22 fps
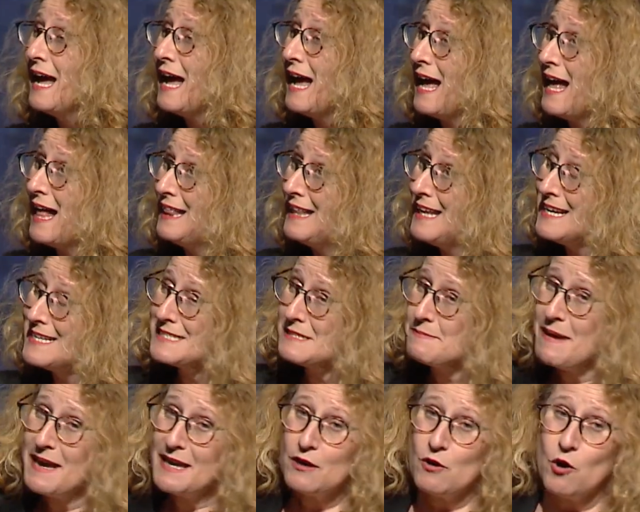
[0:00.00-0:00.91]
I'll ask
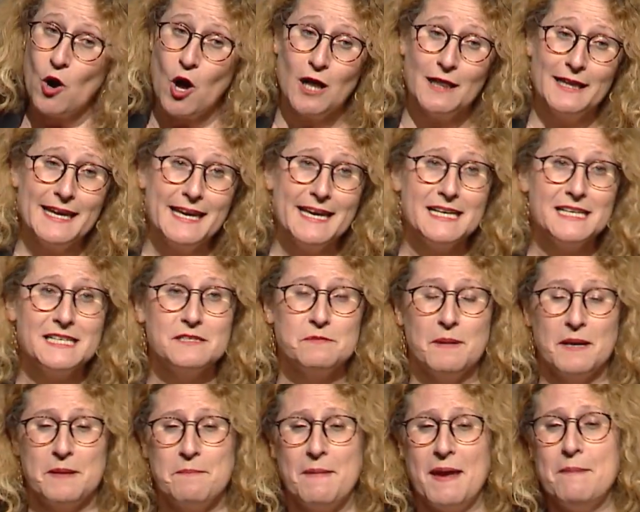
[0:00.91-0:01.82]
my colleagues,
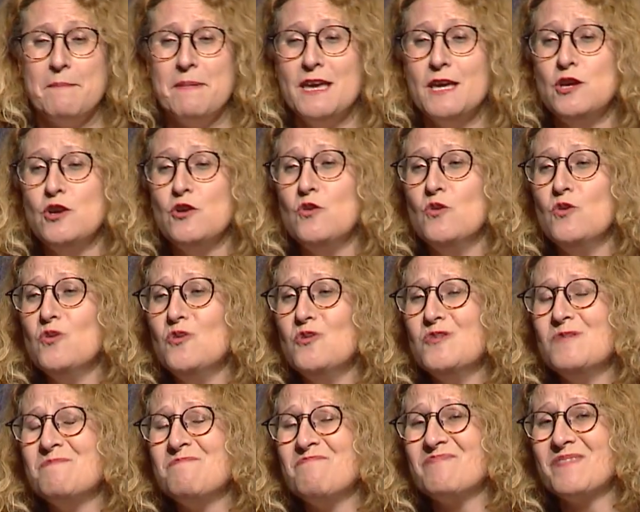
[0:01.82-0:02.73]
but maybe
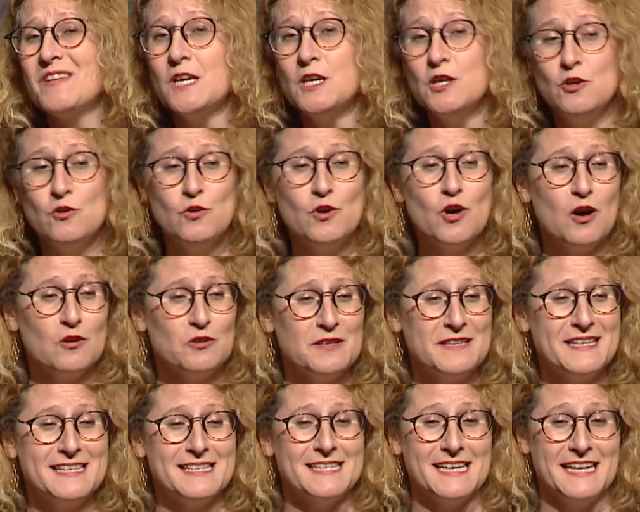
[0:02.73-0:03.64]
you you go to
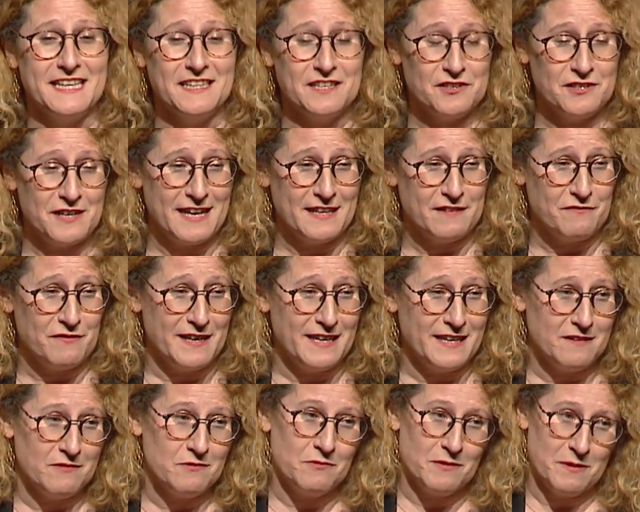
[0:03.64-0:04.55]
this internet
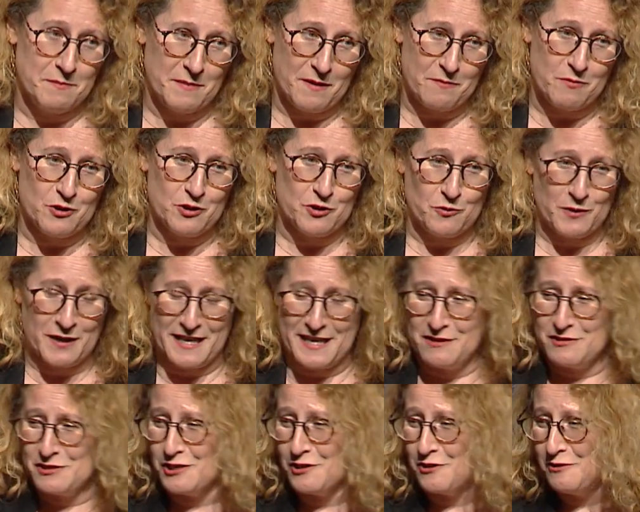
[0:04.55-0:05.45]
thing, remember 20
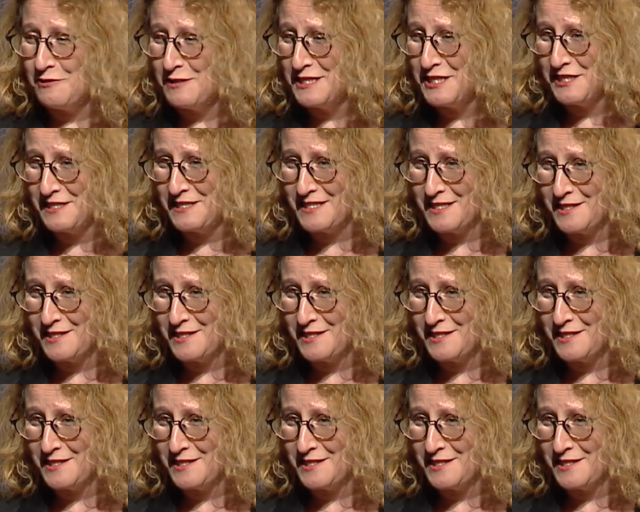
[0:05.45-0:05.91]
years ago it just